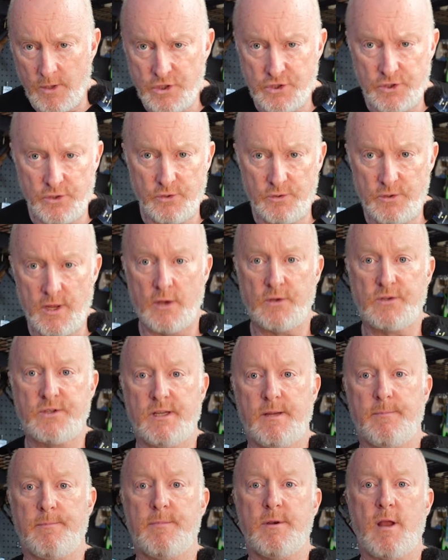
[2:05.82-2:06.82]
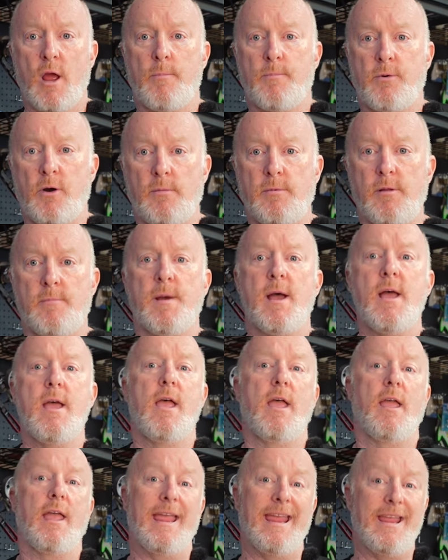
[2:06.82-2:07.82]
issue, no slip, no problem.
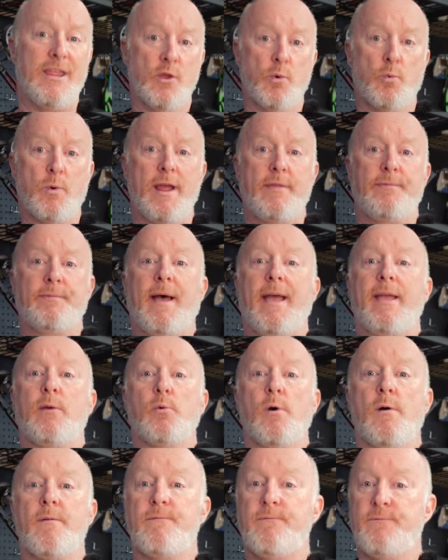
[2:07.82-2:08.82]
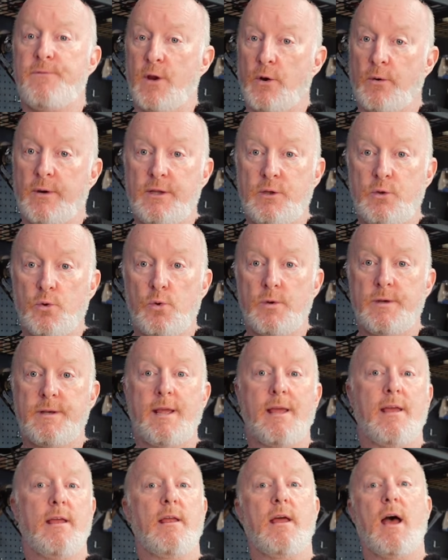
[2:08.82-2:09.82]
In the wet, they were very
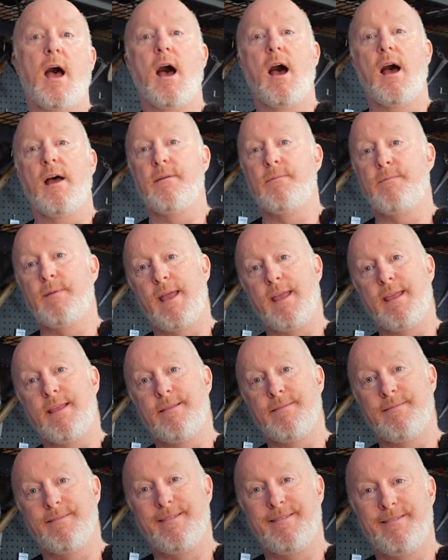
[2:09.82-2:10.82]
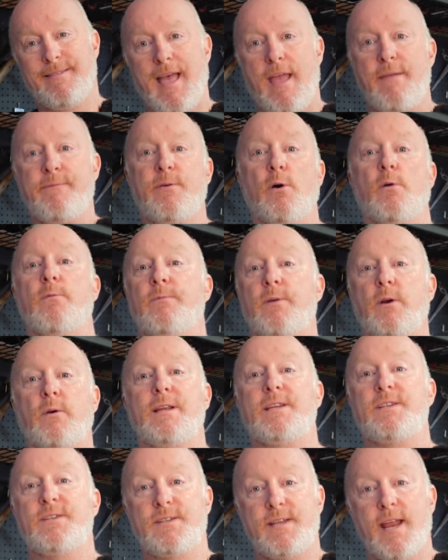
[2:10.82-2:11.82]
good. They felt
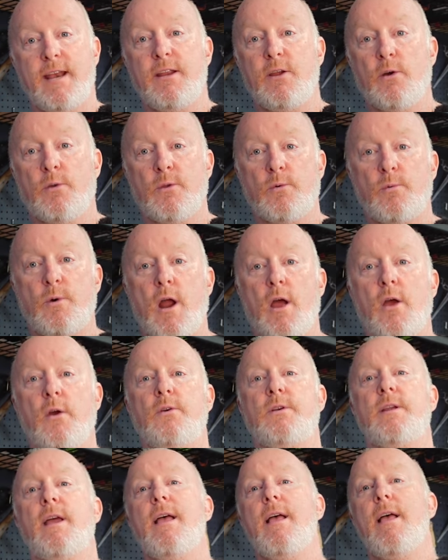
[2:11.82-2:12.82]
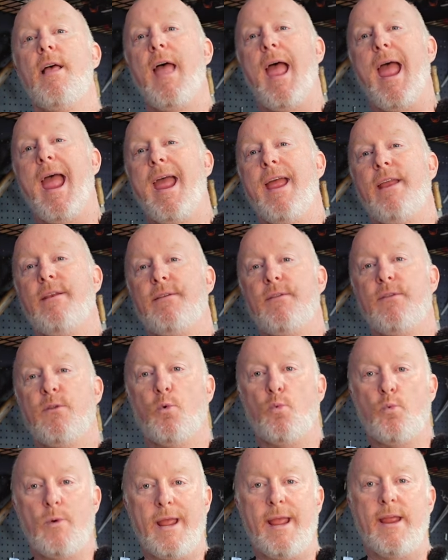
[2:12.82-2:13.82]
very steady on the road. And the
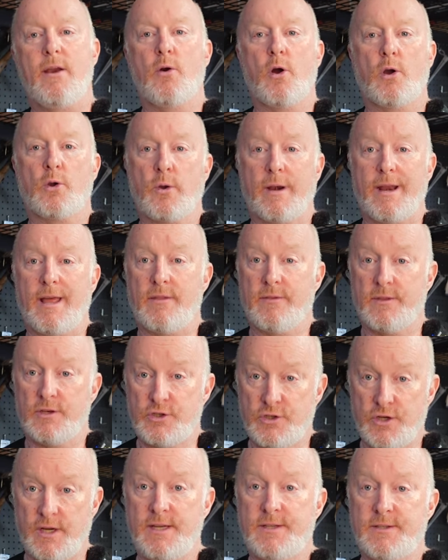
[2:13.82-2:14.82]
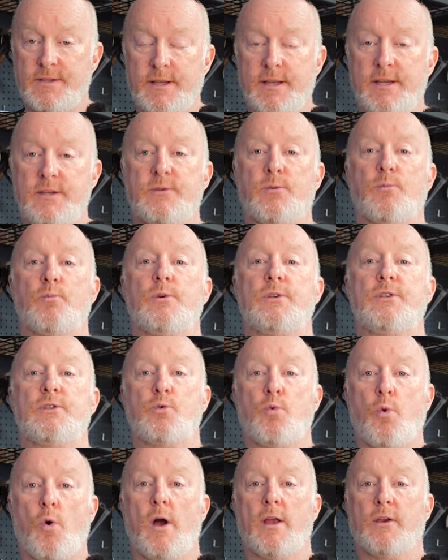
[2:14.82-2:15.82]
wear I got out of the GTs was
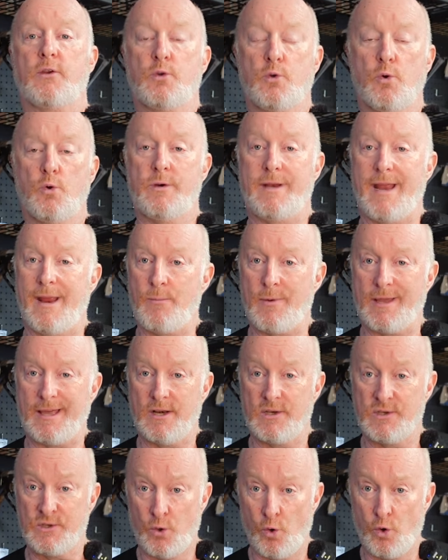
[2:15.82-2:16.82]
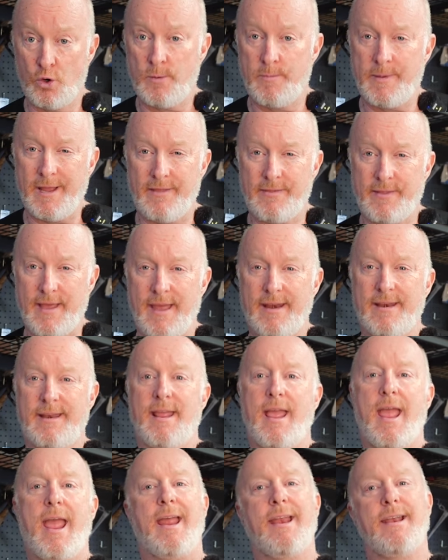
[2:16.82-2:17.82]
quite good. And we're going to talk about that.
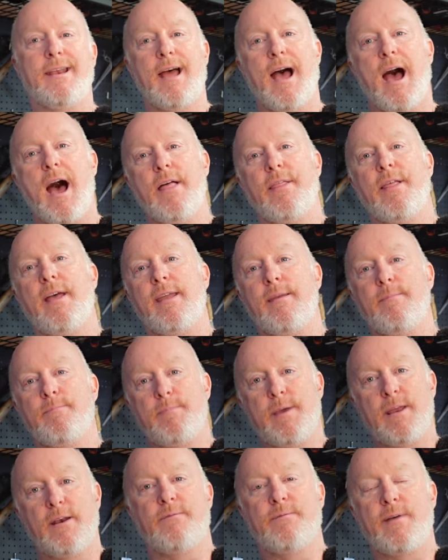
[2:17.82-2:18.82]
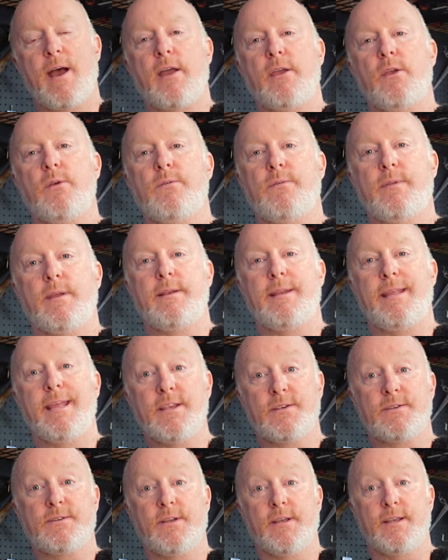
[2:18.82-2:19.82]
And are they better value than the
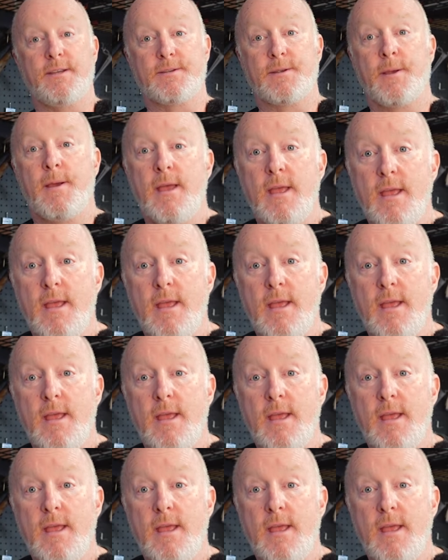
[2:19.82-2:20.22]
STs?